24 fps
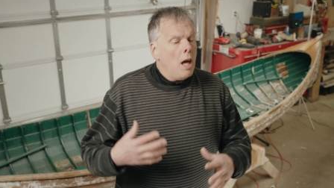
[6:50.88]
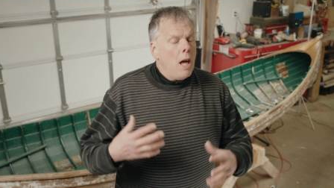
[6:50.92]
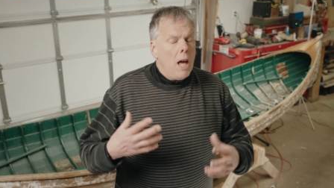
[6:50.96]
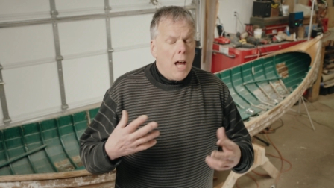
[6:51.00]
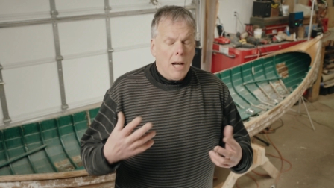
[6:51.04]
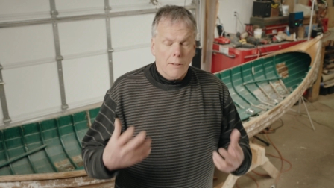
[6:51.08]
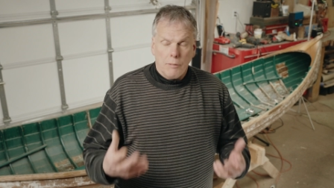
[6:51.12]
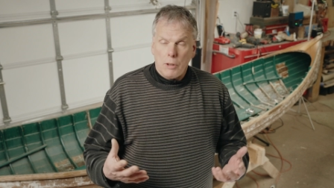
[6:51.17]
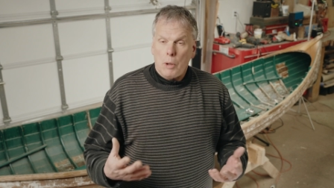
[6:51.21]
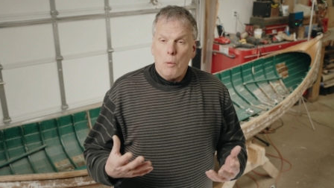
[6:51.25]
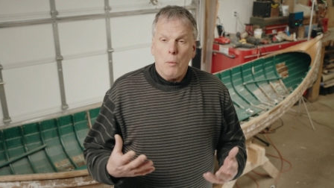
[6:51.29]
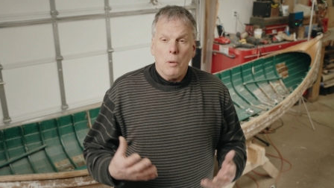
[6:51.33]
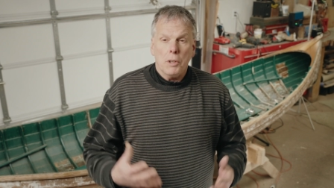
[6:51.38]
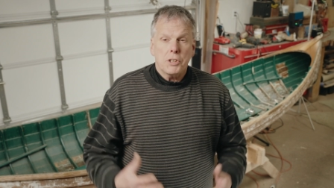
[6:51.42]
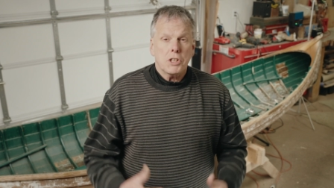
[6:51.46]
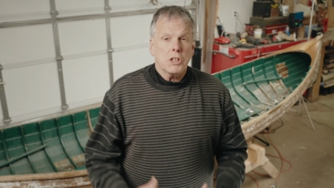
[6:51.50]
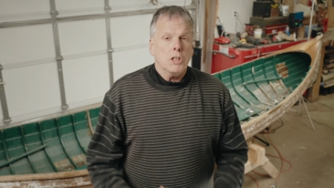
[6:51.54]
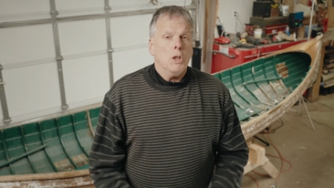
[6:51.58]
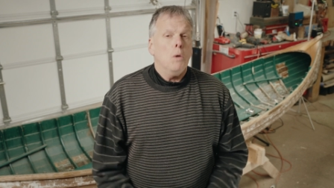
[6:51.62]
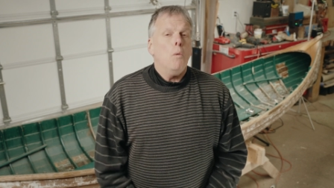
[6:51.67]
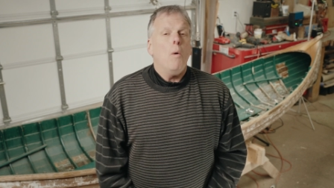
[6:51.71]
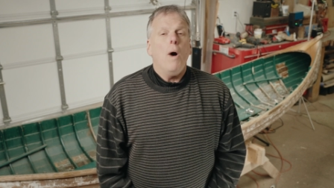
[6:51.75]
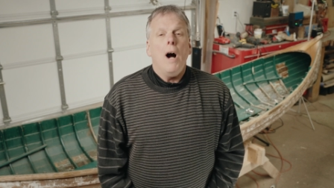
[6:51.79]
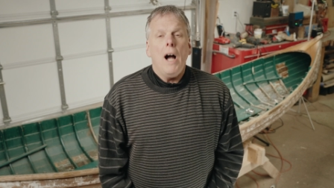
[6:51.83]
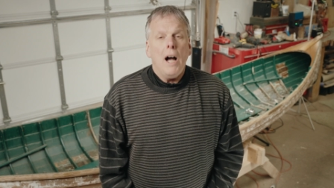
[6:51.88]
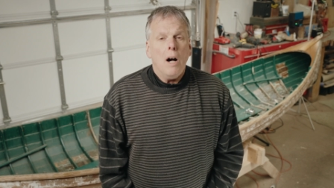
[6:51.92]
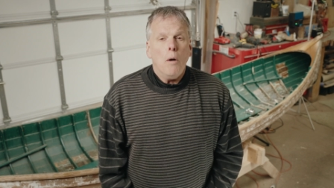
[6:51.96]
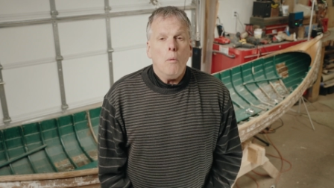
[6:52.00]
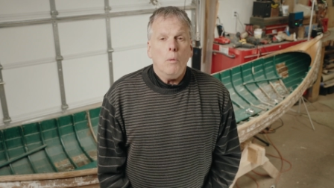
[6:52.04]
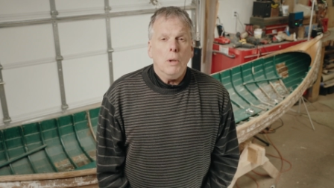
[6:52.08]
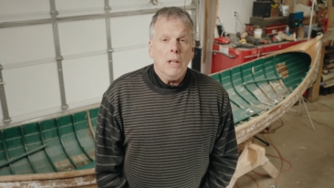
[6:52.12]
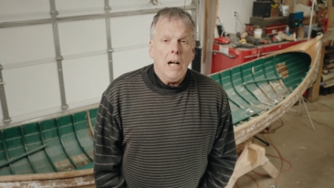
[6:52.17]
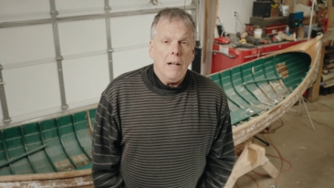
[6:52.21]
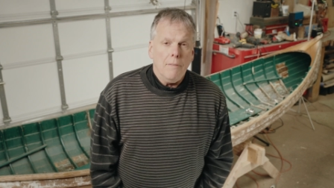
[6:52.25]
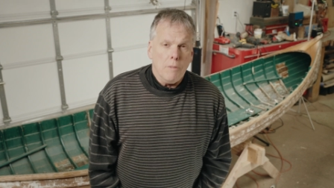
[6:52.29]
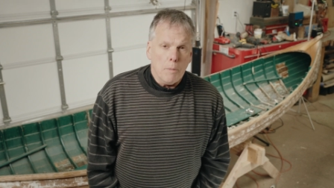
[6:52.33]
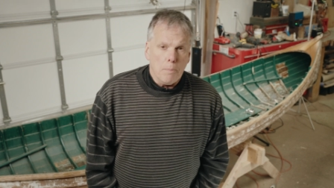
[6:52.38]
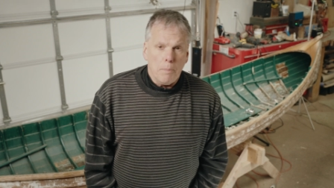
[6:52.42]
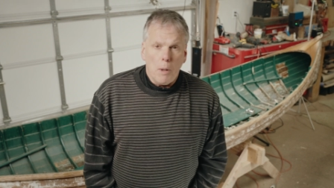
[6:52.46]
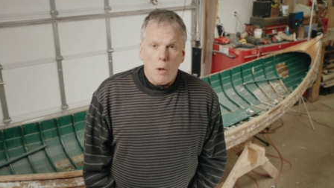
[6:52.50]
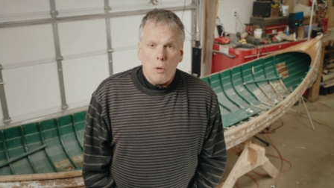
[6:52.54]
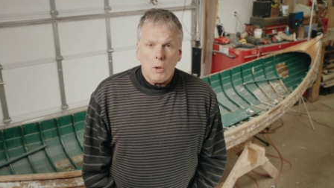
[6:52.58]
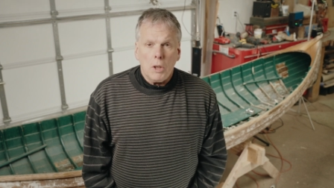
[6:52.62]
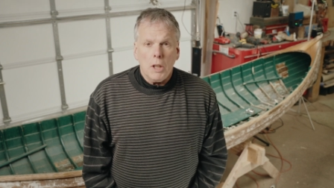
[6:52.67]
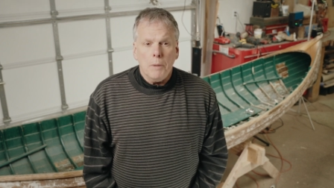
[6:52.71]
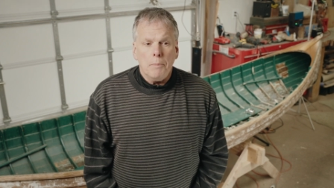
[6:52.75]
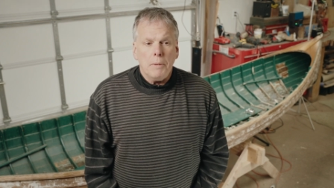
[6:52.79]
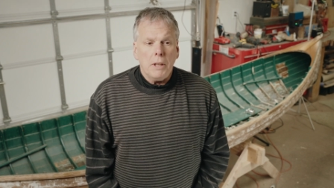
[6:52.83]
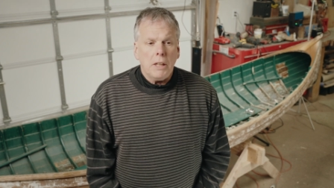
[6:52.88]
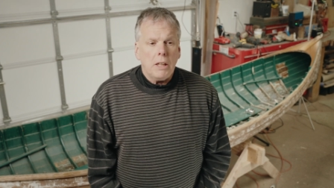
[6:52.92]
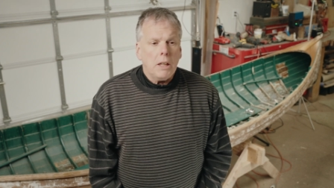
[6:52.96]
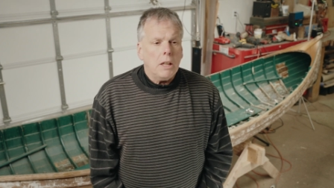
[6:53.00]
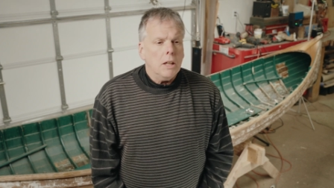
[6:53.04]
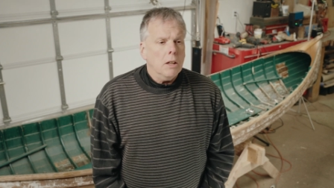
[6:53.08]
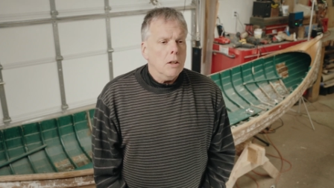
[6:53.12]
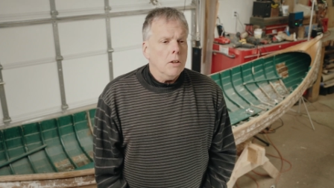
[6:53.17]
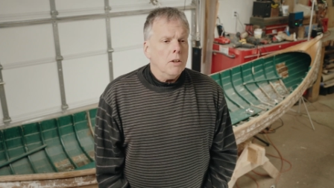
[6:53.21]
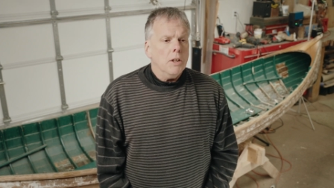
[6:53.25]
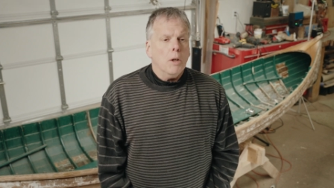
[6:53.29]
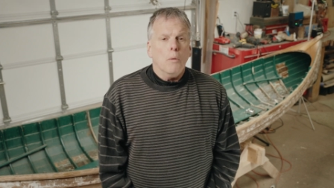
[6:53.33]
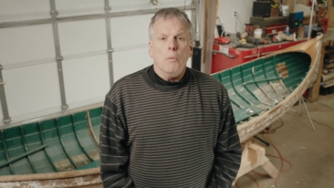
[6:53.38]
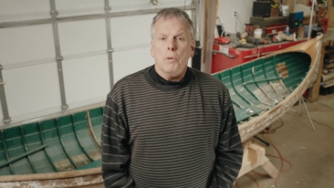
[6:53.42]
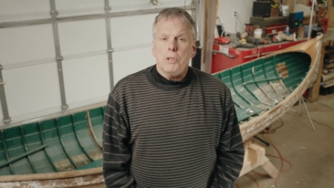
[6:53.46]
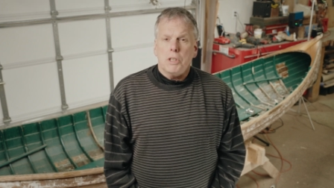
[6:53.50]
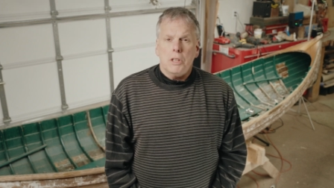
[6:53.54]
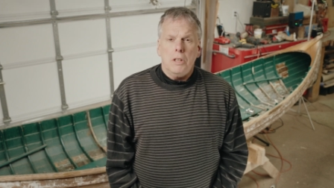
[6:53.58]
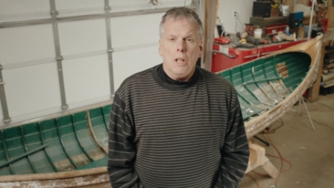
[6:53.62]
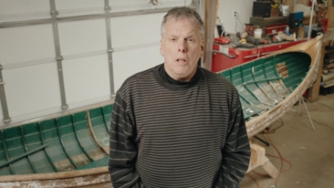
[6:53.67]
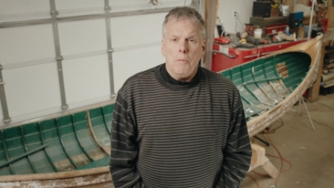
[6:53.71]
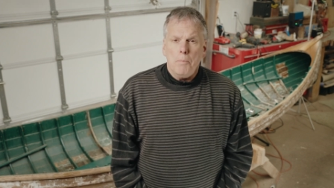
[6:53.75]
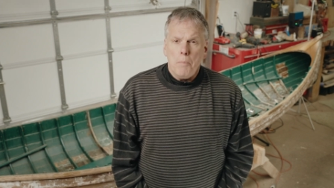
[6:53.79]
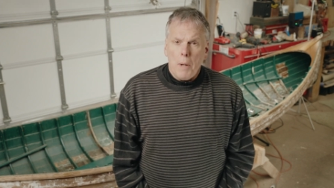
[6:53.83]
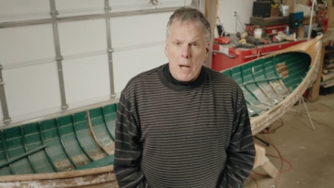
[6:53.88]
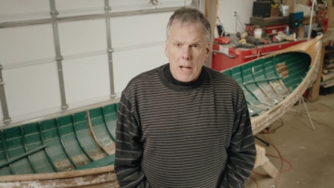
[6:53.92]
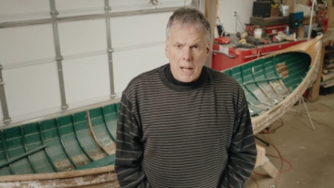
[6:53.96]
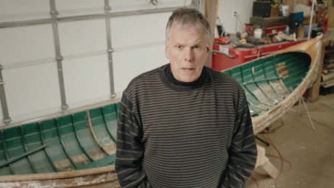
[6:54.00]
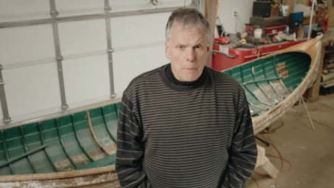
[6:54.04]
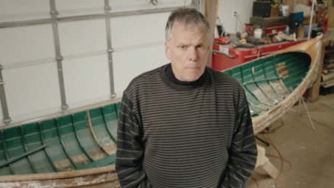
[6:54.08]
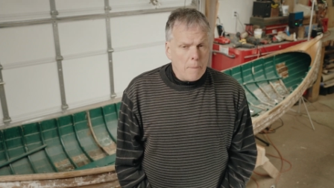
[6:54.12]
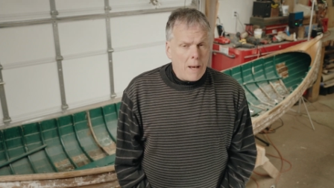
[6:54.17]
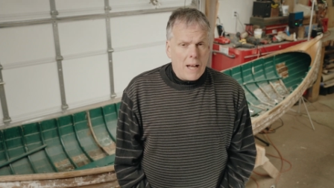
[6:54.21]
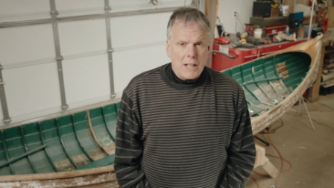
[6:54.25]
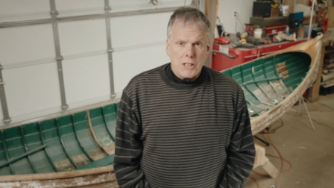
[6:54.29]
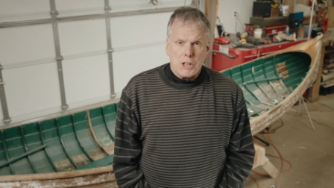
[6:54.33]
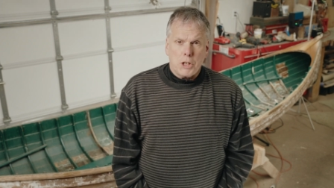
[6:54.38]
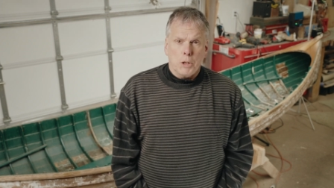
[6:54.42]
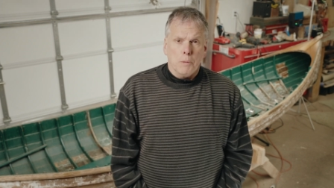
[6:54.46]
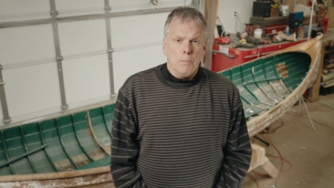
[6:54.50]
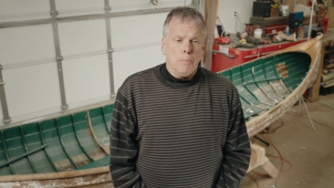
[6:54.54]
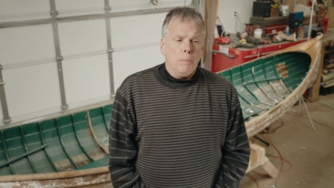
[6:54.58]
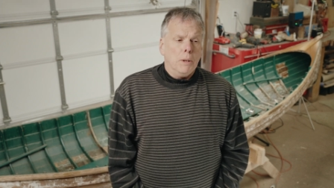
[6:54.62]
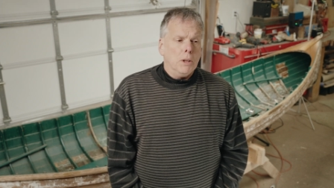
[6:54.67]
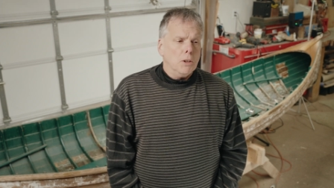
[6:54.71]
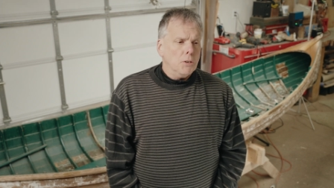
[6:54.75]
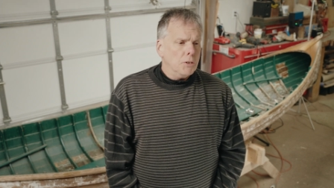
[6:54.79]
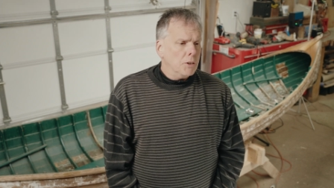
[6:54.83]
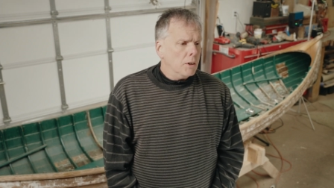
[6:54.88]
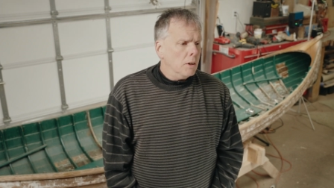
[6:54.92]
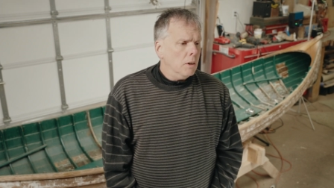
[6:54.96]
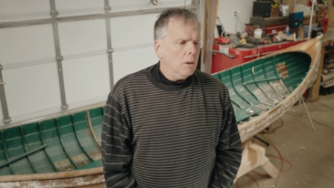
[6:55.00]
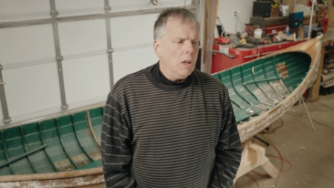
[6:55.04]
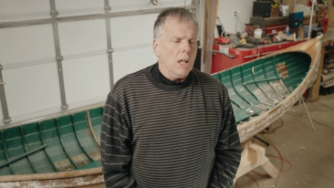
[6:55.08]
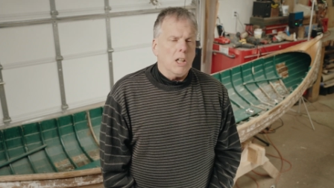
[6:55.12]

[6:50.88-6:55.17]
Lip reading: Every once in a while, we'll have a boat come in here that was done by a master builder,